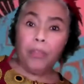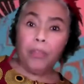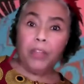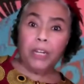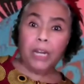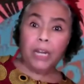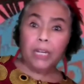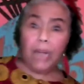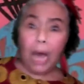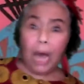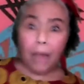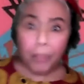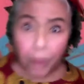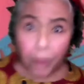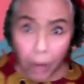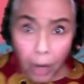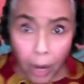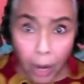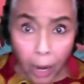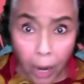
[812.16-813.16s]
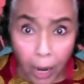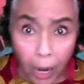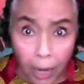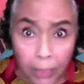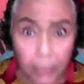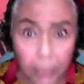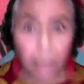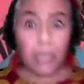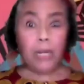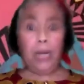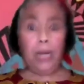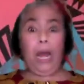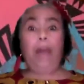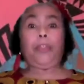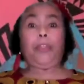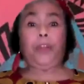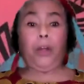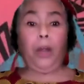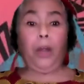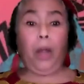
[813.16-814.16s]
then another, then
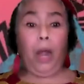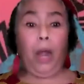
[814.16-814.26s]
another.